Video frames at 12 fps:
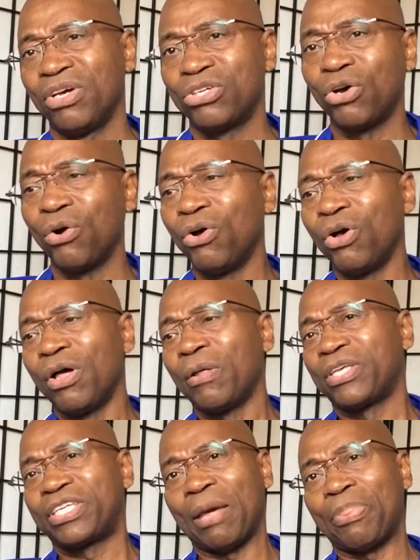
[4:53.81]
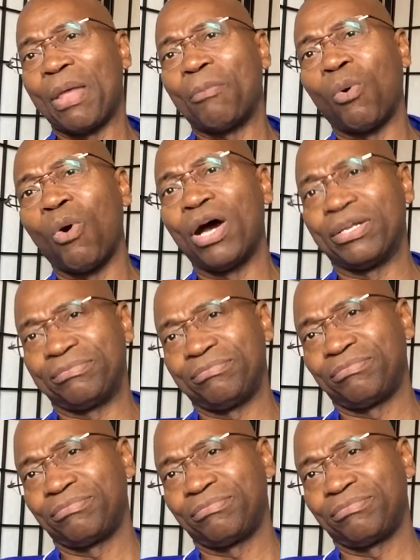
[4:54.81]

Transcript: So, step number one,